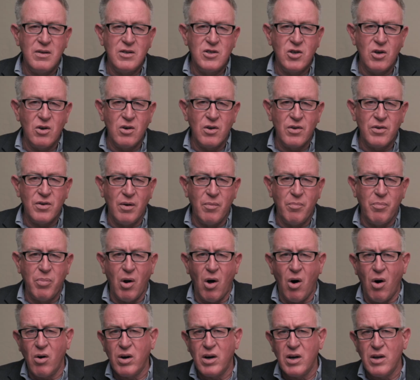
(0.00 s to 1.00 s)
Judith
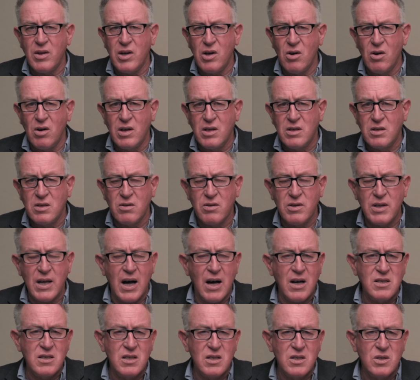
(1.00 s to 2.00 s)
LeBlanc in the early
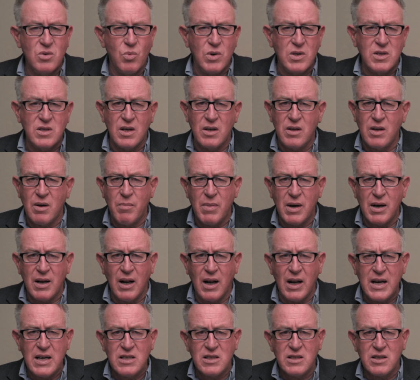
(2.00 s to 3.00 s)
2000s was in the
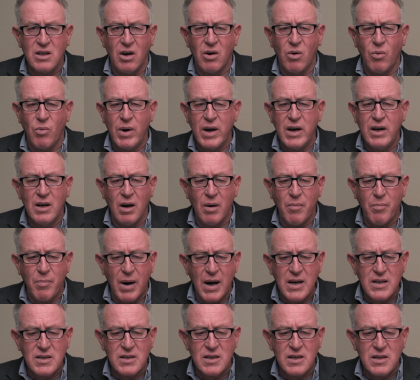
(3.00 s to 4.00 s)
Middle East on a regular
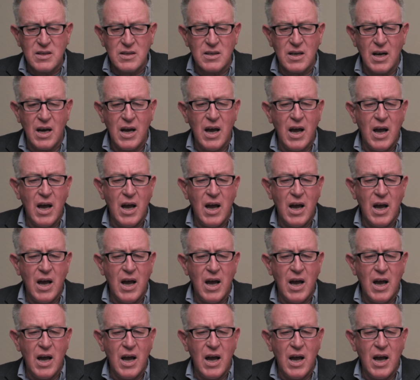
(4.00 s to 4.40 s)
basis.